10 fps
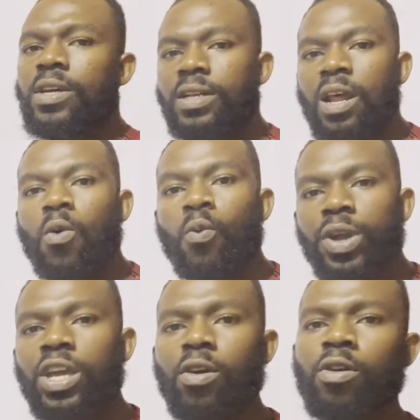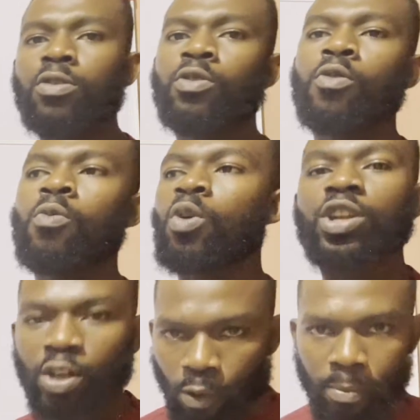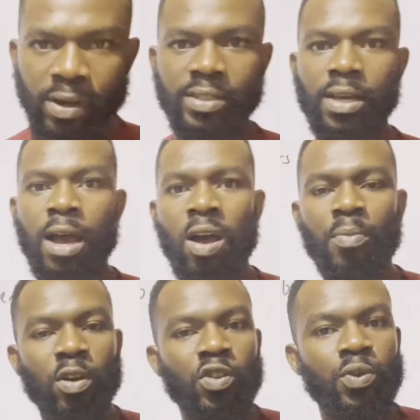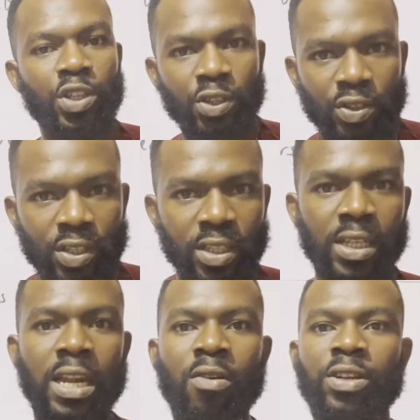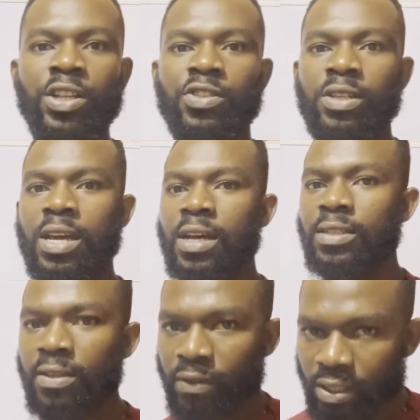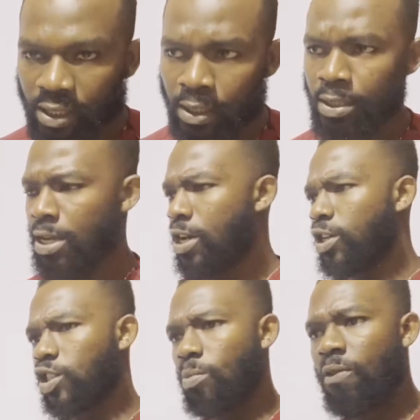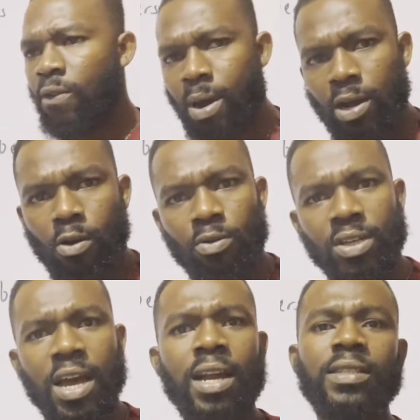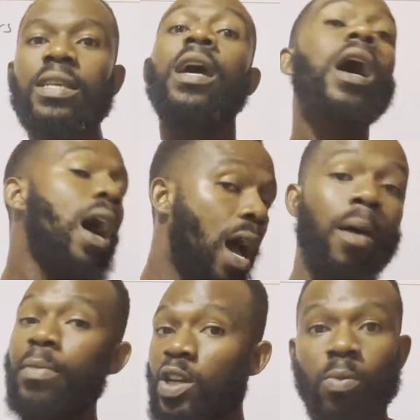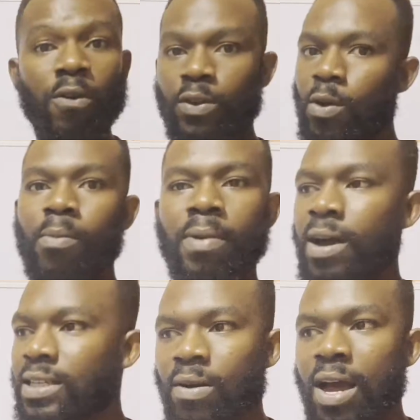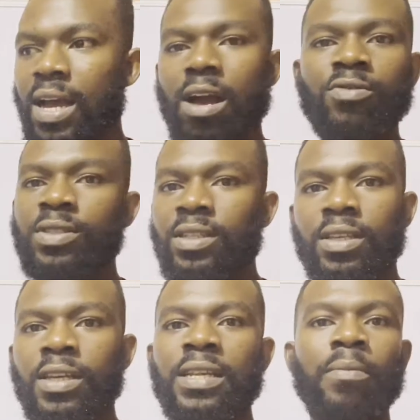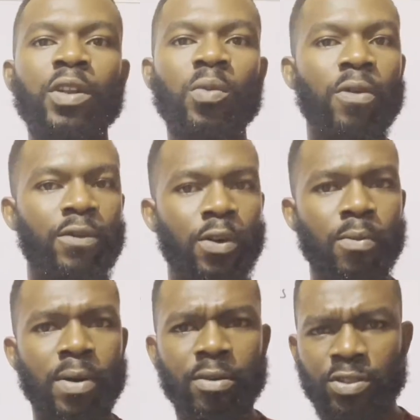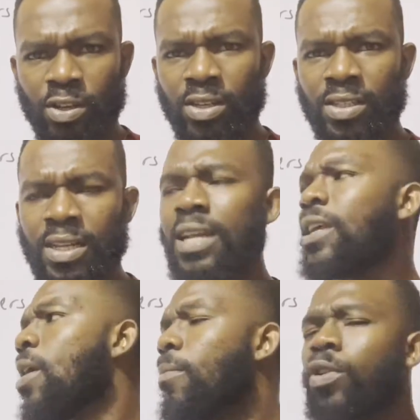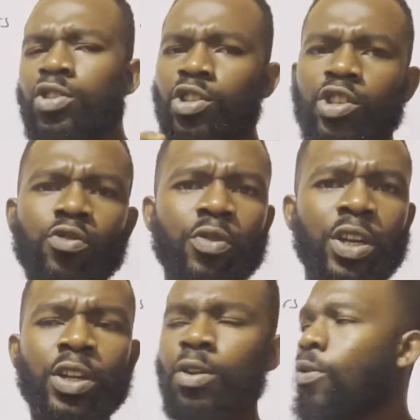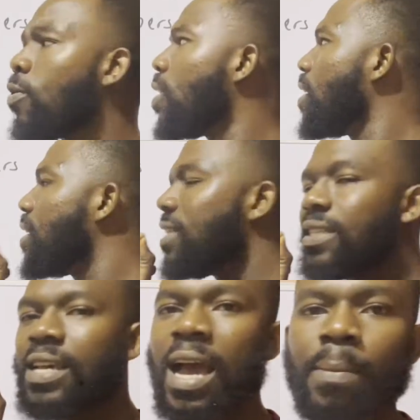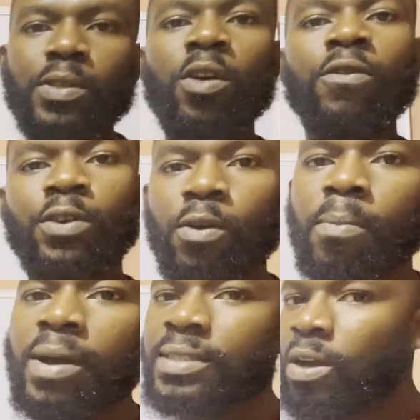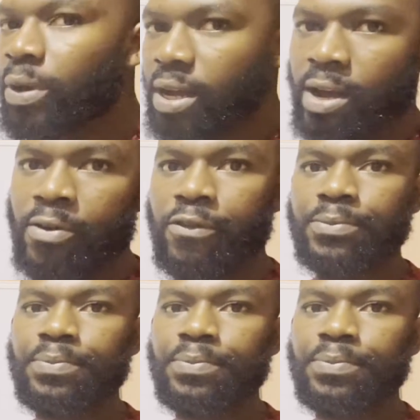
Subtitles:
Now, we all know what numbers are because we use it in our day-to-day activities. Some of our contacts are made up of numbers, our account details are made up of numbers, you understand? But do you really know the types of numbers that we have?